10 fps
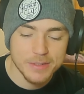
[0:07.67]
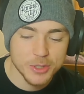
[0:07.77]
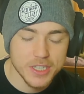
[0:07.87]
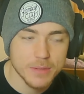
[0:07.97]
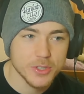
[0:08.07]

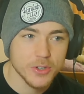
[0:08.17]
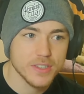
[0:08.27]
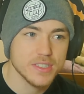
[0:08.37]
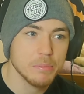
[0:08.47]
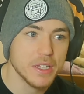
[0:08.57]
she comes across
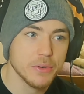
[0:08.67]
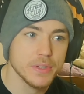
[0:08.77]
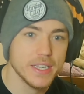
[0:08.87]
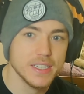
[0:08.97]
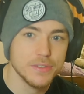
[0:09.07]
something
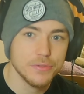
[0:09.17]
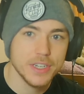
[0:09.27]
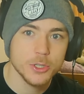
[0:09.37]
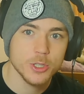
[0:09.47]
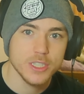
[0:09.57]
related to
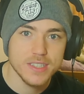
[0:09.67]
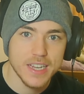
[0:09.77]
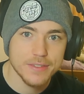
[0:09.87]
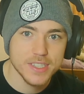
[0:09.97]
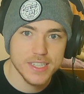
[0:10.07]
fish, she
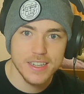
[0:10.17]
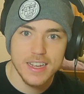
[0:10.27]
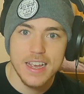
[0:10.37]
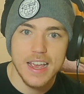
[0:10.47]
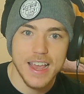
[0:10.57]
saves it.
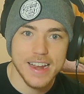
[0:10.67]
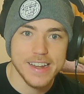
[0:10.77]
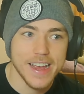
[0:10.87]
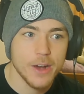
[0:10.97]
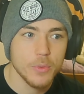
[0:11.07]
And
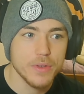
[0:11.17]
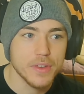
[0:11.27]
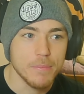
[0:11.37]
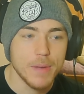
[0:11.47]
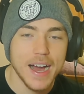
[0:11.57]
now we've
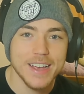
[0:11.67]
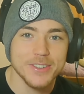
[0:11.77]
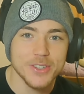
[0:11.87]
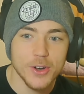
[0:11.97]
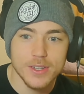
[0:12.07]

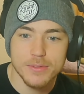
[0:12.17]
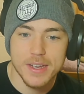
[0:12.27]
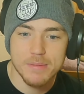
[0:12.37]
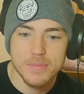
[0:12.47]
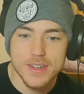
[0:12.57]
compiled all of
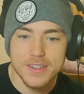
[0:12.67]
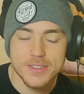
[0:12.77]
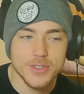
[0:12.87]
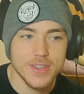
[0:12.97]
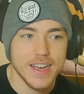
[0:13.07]
them
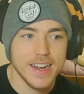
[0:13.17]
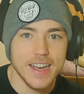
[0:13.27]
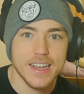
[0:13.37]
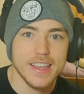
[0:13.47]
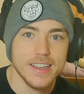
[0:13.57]
so that
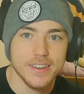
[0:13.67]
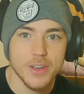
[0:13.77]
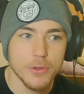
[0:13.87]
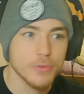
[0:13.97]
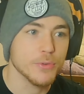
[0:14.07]
I can
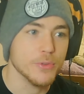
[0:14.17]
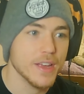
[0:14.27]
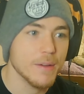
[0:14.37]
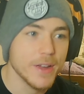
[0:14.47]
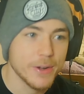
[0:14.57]
go through
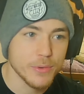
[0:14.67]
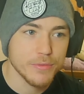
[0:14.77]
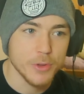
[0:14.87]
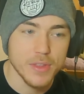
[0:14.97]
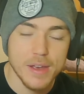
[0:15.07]
them and
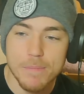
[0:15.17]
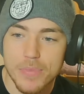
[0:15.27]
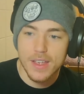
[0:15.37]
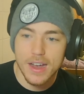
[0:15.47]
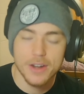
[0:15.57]
review them.
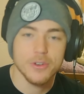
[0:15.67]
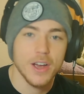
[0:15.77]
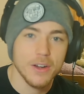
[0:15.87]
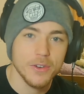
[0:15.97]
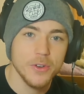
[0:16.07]
I don't know
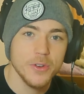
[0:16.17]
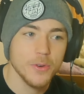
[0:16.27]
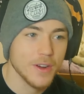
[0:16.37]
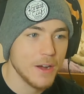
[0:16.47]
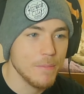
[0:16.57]
how good
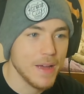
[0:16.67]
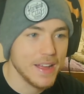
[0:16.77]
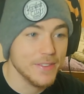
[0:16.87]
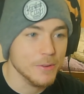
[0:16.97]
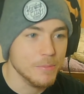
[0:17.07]
or how
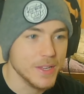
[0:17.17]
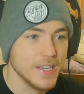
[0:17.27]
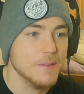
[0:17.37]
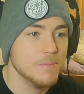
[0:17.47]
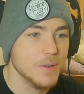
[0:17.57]
bad they'll
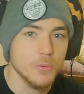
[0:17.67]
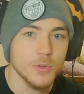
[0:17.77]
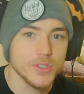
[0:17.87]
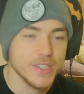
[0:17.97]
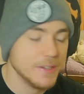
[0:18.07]
be, but
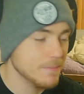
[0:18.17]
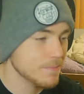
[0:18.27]
we'll see.